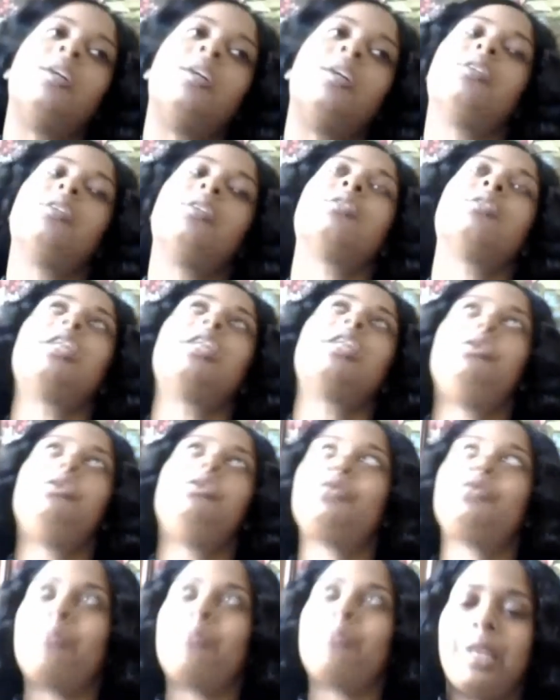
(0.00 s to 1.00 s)
Just like
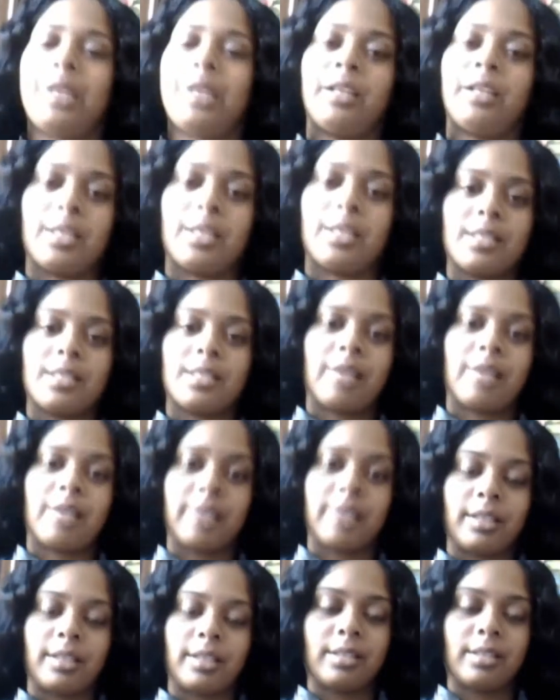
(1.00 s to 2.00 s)
usually when I get like styles
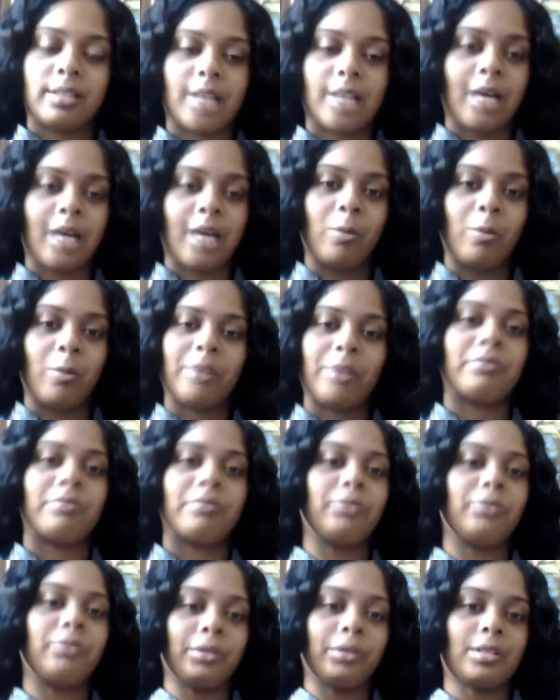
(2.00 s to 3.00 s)
like this, I wear it
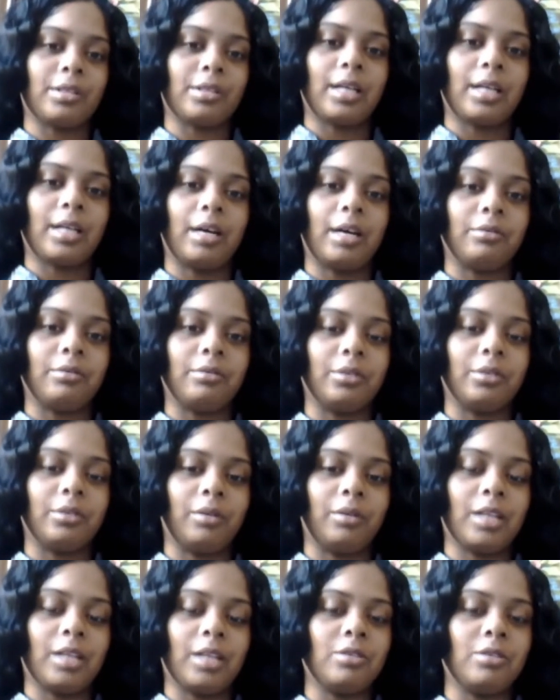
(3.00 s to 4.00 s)
for the style, you know,
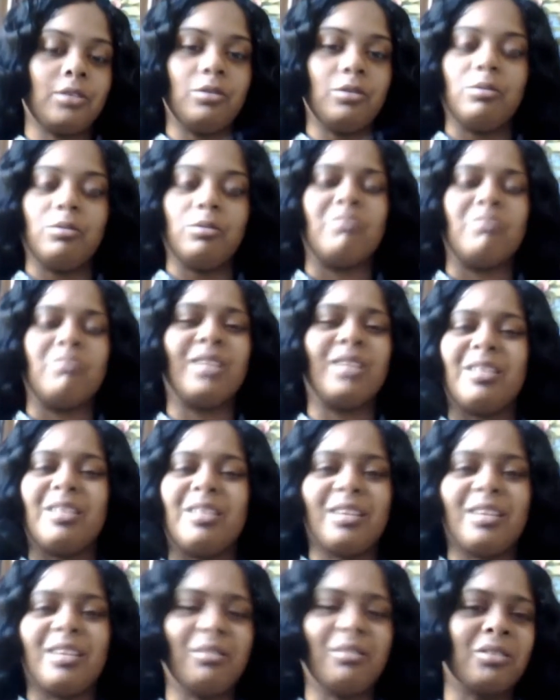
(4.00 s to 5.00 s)
not to do
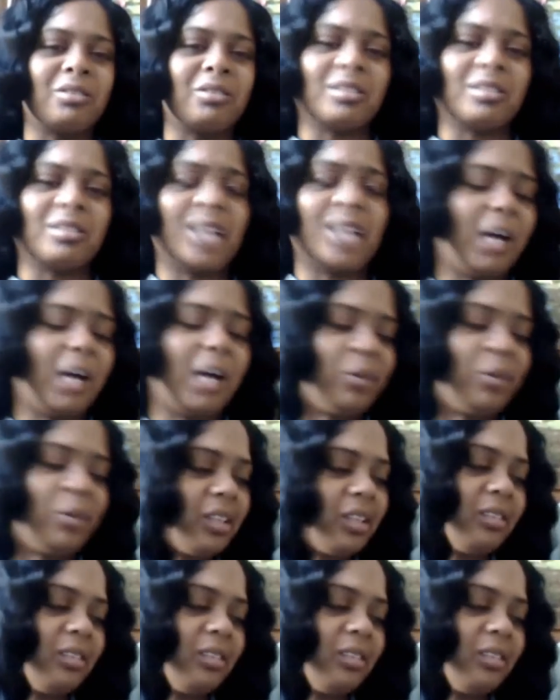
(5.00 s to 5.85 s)
anything versatile with it.